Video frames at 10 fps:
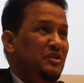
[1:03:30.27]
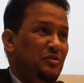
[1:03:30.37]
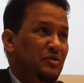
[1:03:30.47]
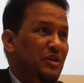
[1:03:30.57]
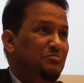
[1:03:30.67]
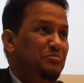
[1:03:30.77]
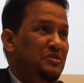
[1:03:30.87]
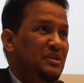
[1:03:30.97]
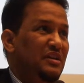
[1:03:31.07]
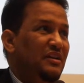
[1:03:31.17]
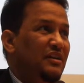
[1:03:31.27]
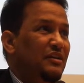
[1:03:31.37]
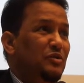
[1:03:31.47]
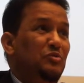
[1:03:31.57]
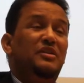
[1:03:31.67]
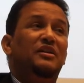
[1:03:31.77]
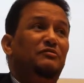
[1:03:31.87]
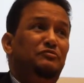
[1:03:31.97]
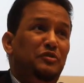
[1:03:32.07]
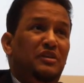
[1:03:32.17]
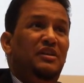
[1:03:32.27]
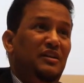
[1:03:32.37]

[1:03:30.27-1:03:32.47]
and your input, whether for the